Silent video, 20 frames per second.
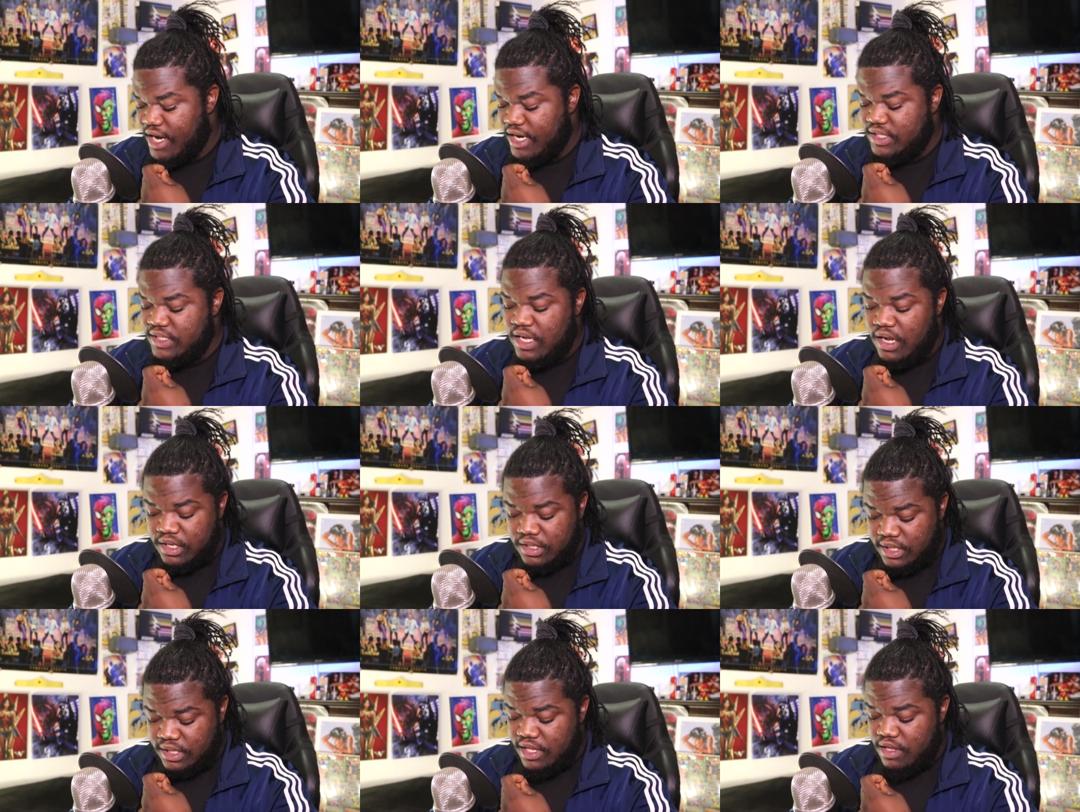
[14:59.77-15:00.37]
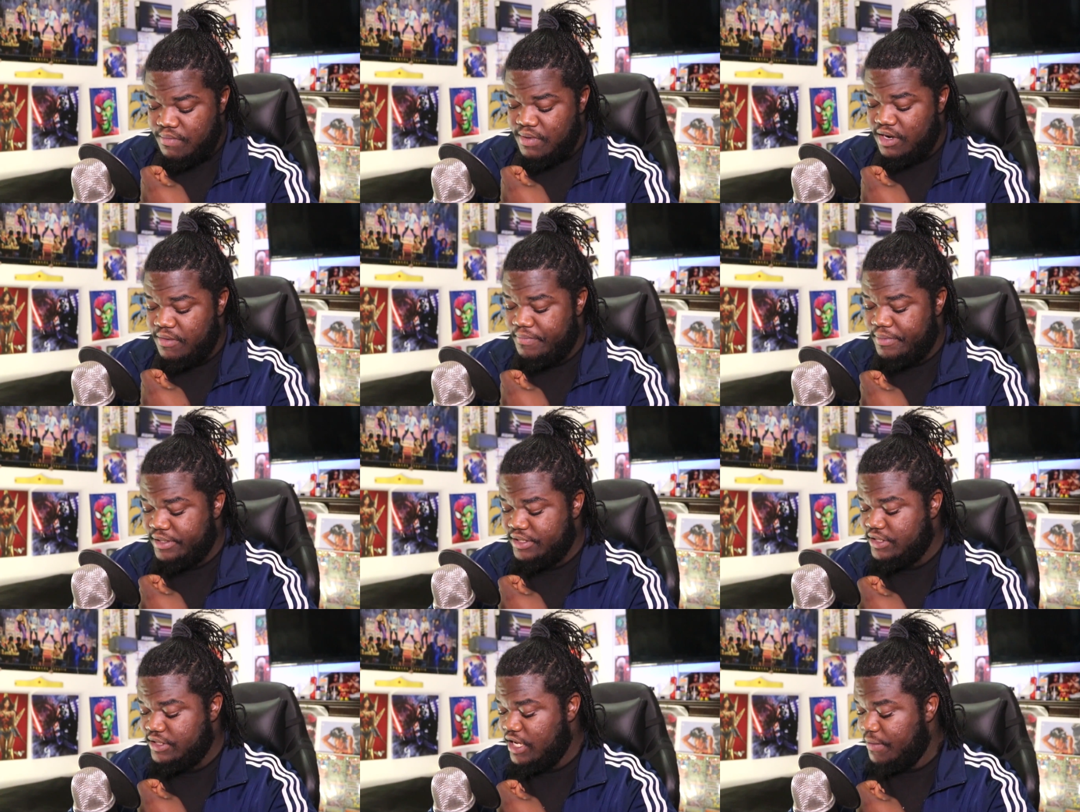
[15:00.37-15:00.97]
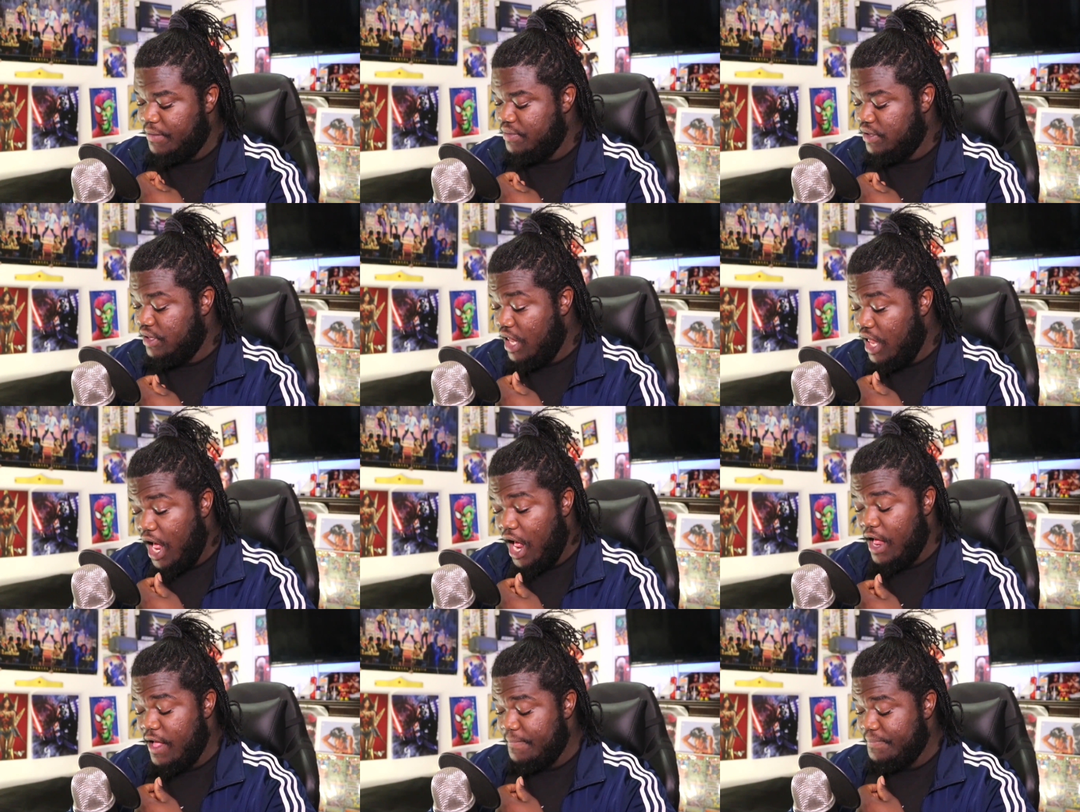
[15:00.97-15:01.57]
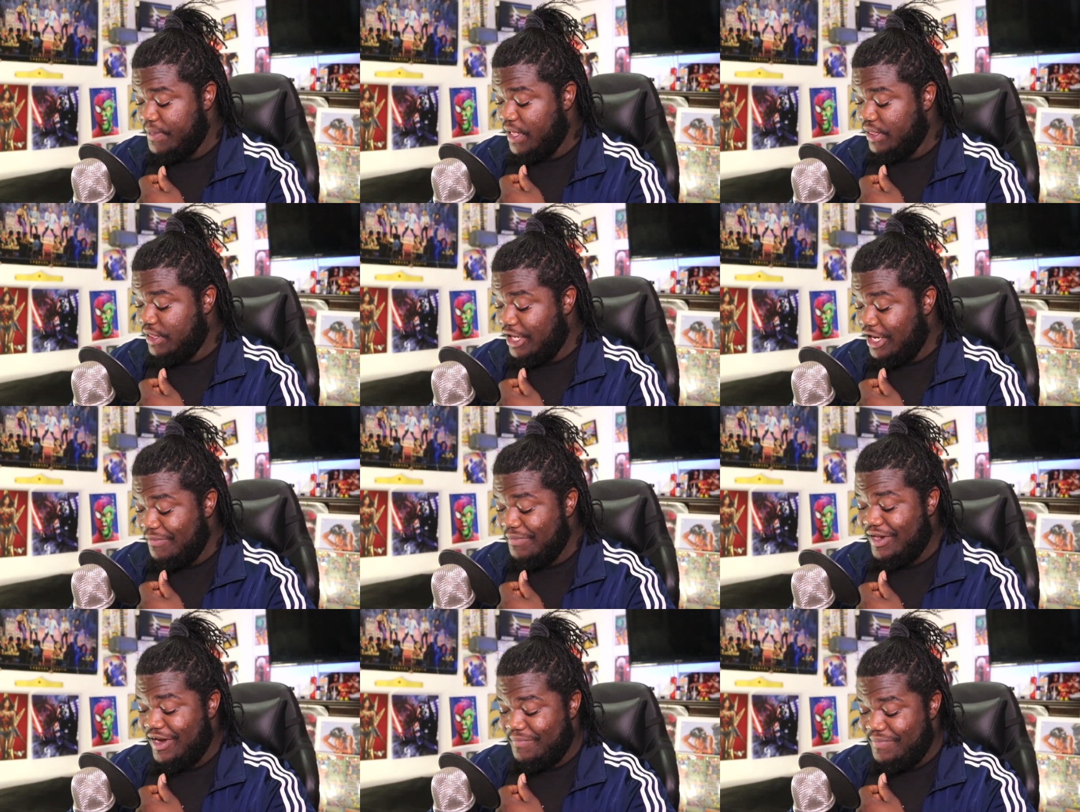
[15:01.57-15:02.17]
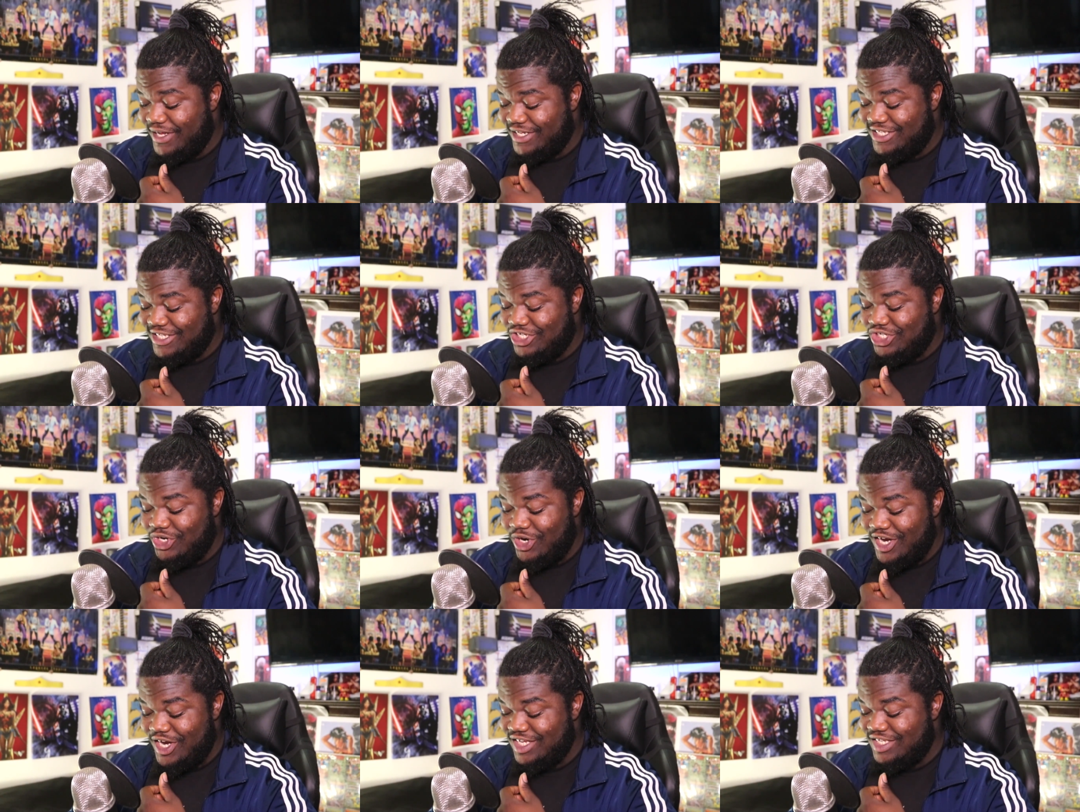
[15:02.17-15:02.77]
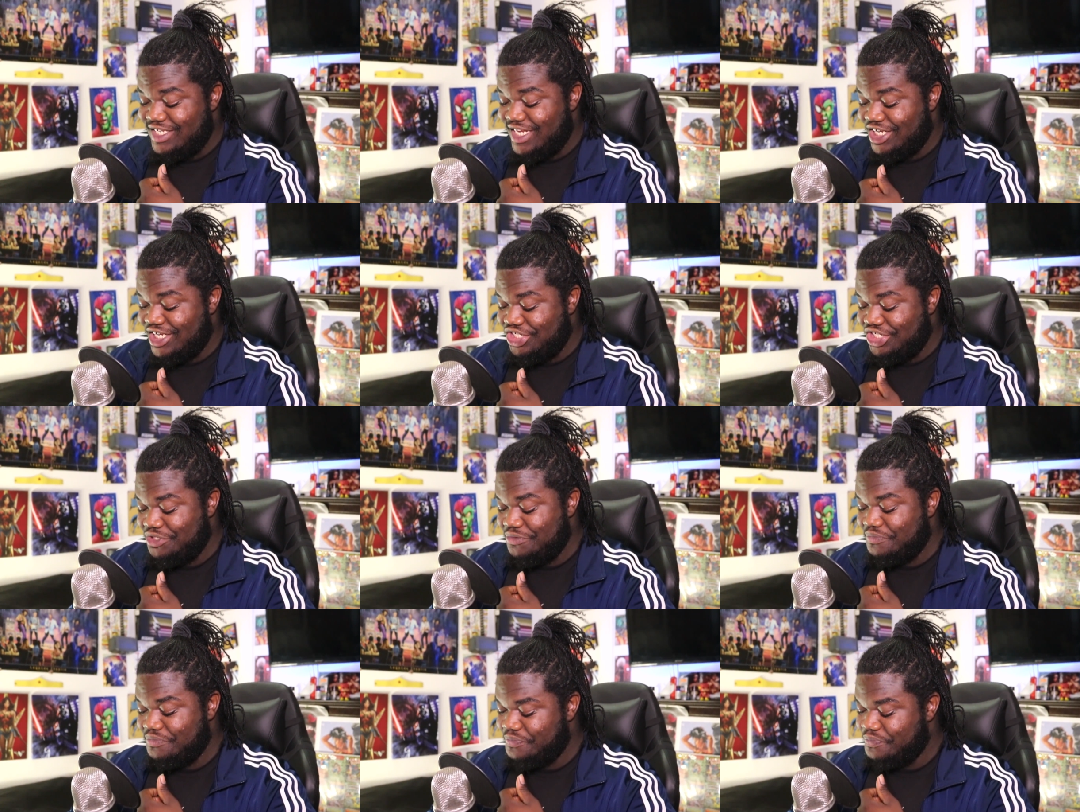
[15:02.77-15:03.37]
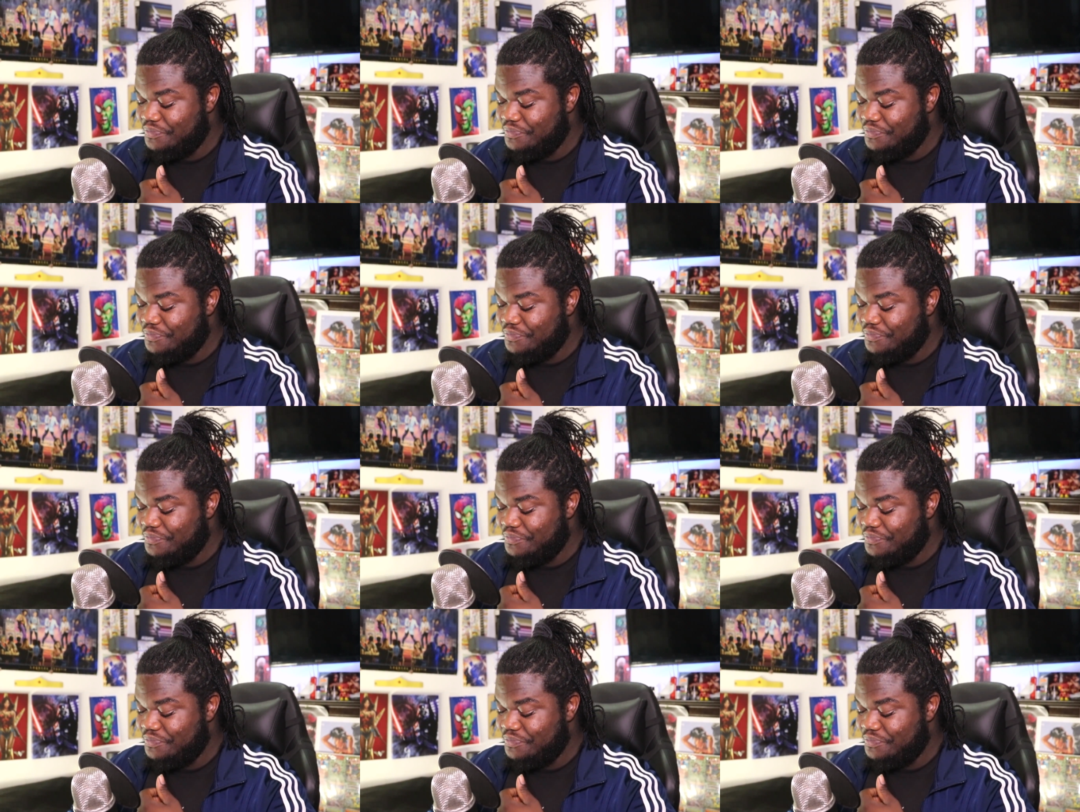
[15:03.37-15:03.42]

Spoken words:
I talked a little bit about the training session.